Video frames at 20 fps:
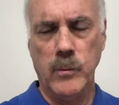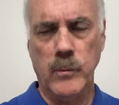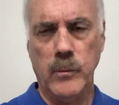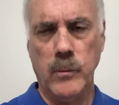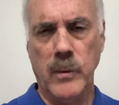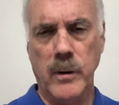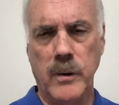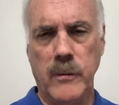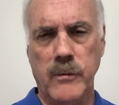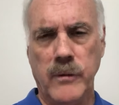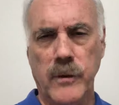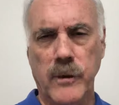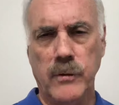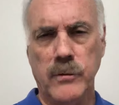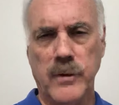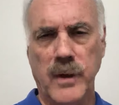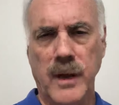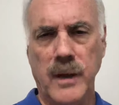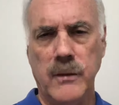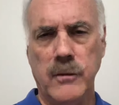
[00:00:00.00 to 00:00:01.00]
whatever
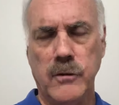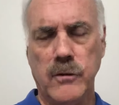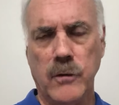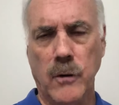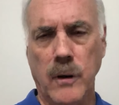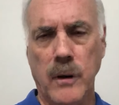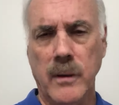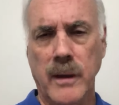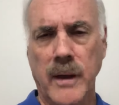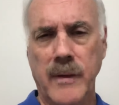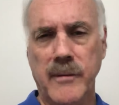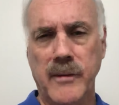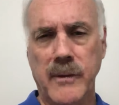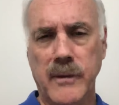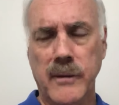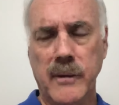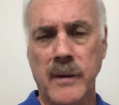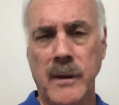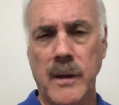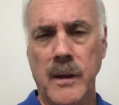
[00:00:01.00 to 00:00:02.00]
those ages are, 11
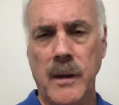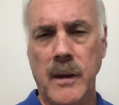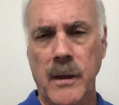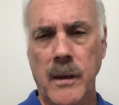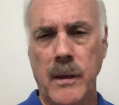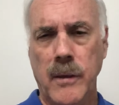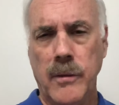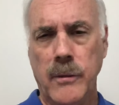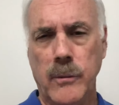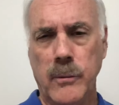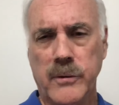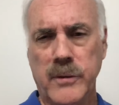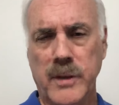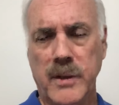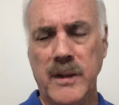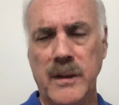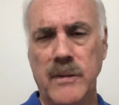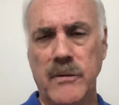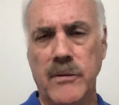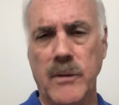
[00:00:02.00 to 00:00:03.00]
and
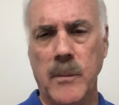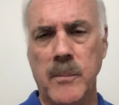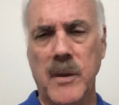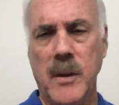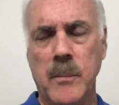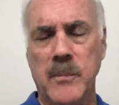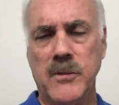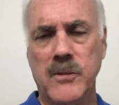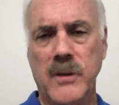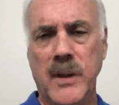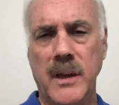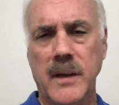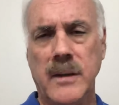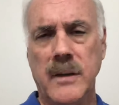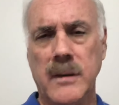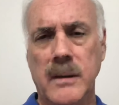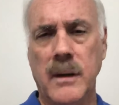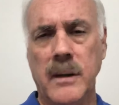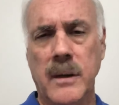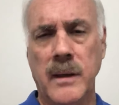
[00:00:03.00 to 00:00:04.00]
13, if I'm not
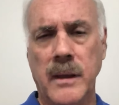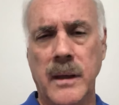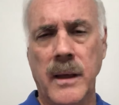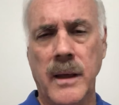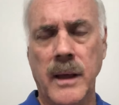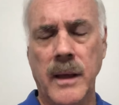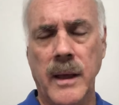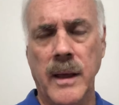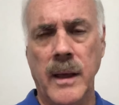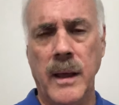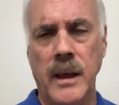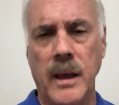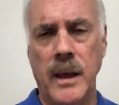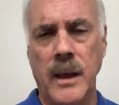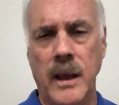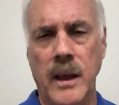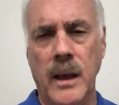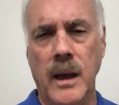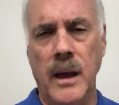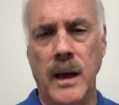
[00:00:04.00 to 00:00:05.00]
mistaken,
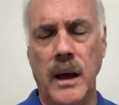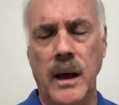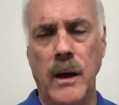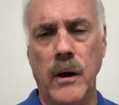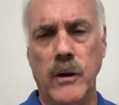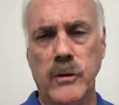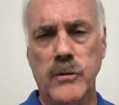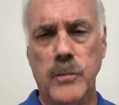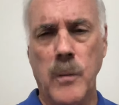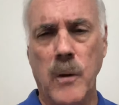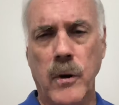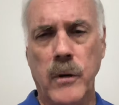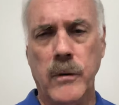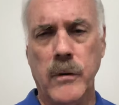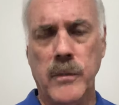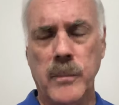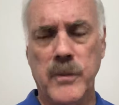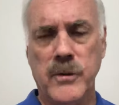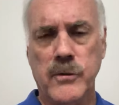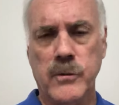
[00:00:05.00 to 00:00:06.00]
are smarter
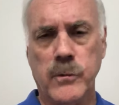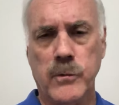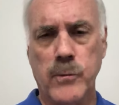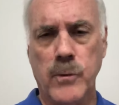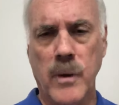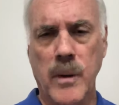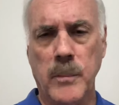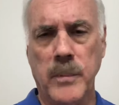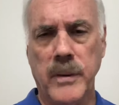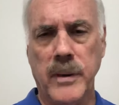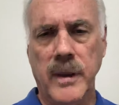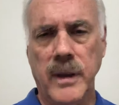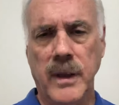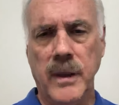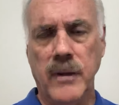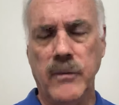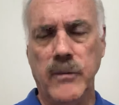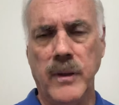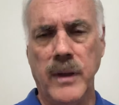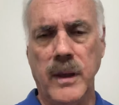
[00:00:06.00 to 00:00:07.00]
than Mr. Trump.
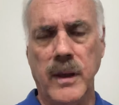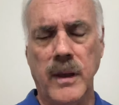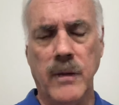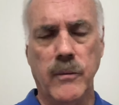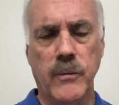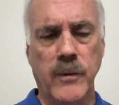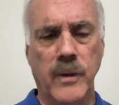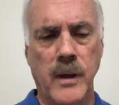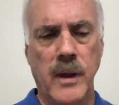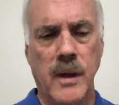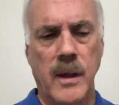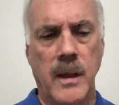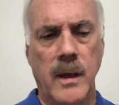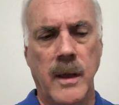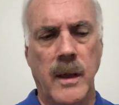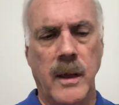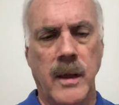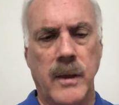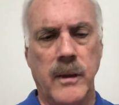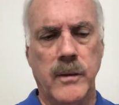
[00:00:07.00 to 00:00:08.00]
If
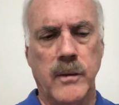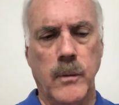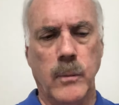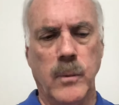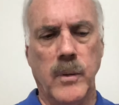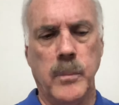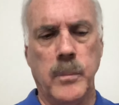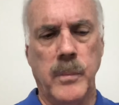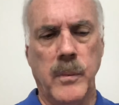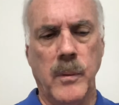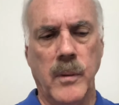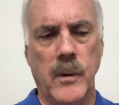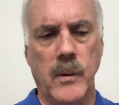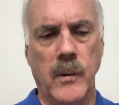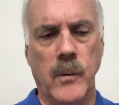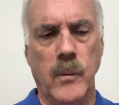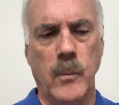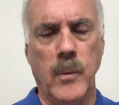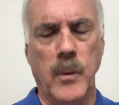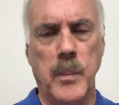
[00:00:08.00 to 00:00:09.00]
the
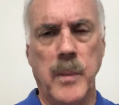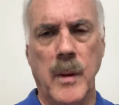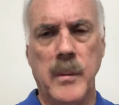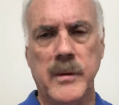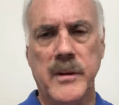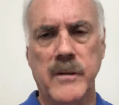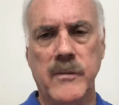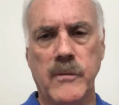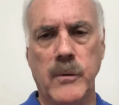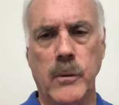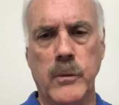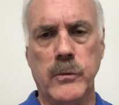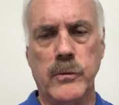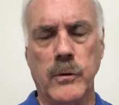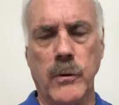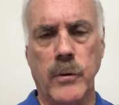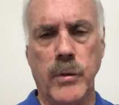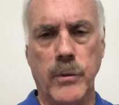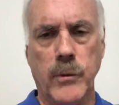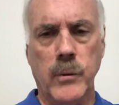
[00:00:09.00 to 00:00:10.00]
Republican voters are
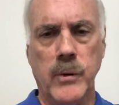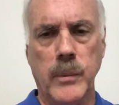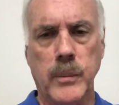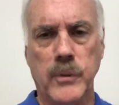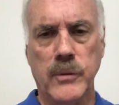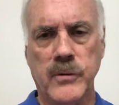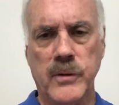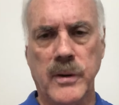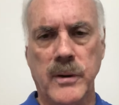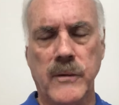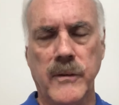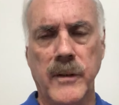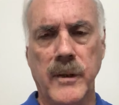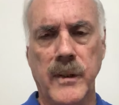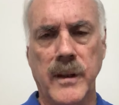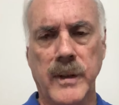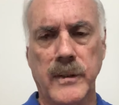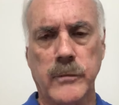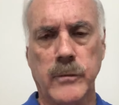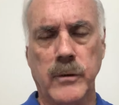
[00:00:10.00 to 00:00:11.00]
30% of
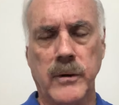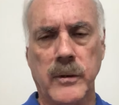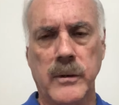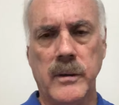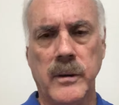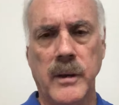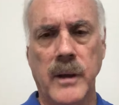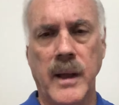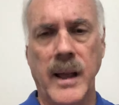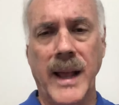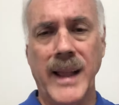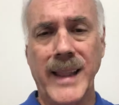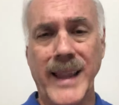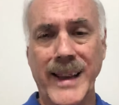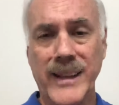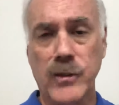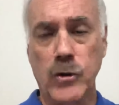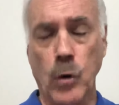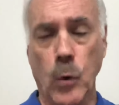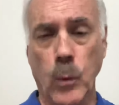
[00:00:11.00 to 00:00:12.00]
the
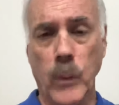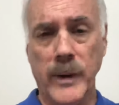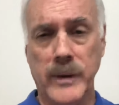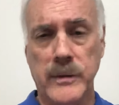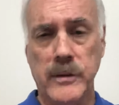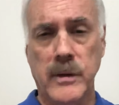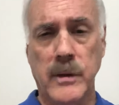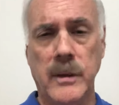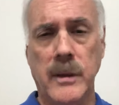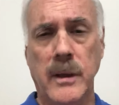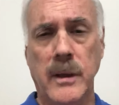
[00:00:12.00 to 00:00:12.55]
electorate,